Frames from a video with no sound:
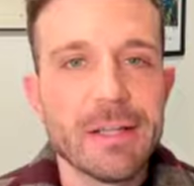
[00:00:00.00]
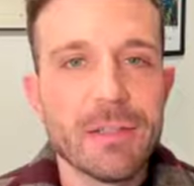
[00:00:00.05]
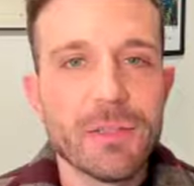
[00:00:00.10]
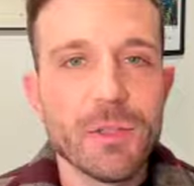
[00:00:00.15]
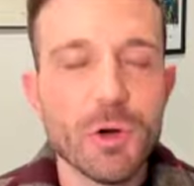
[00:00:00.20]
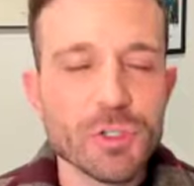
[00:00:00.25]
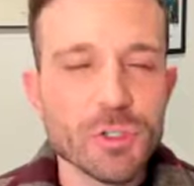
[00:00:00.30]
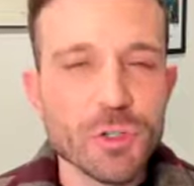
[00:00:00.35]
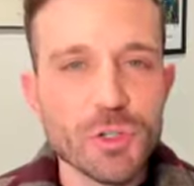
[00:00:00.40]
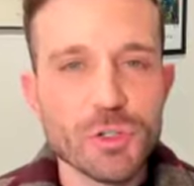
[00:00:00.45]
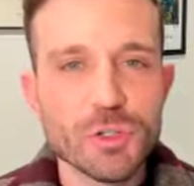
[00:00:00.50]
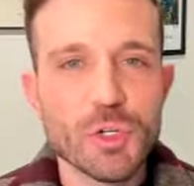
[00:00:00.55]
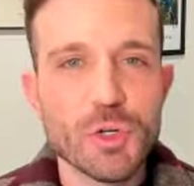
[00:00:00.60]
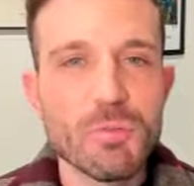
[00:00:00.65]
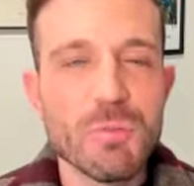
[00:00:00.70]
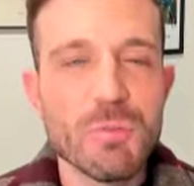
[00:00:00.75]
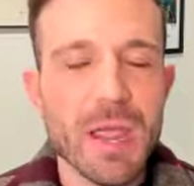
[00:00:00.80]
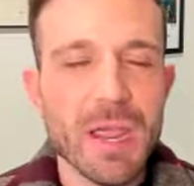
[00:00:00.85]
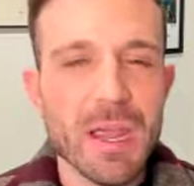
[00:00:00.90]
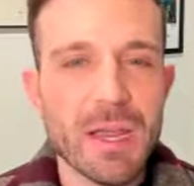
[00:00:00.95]
Those are the
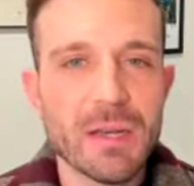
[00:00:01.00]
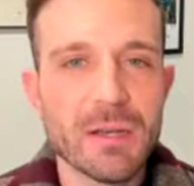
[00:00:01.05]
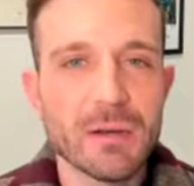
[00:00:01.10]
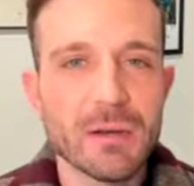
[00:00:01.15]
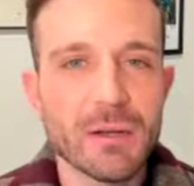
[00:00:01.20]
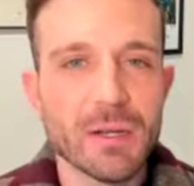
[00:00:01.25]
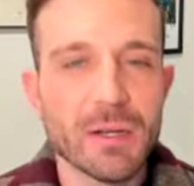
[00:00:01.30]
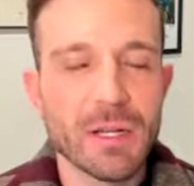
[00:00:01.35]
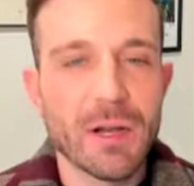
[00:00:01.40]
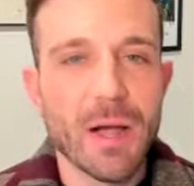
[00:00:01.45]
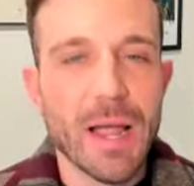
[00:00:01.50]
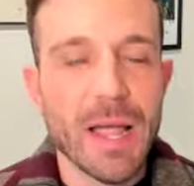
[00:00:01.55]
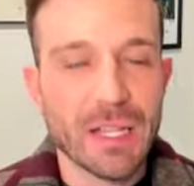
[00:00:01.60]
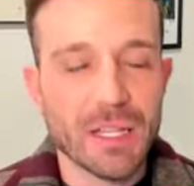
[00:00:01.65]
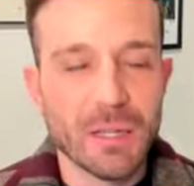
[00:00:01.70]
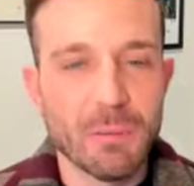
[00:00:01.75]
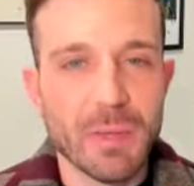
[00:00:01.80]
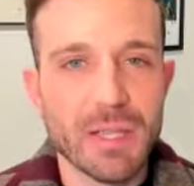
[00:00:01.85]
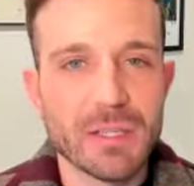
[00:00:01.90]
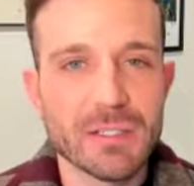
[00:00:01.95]
two main
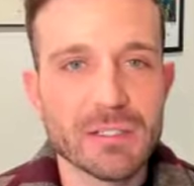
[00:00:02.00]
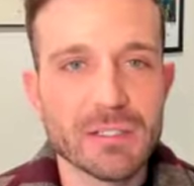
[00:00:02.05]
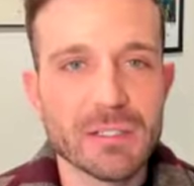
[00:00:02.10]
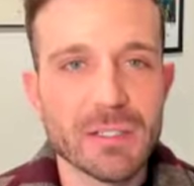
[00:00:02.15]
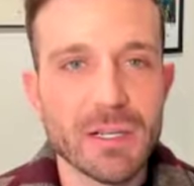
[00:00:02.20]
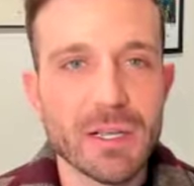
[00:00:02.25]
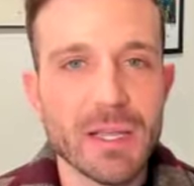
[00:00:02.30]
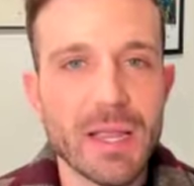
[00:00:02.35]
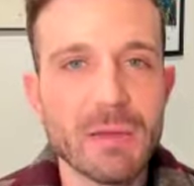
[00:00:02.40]
elements.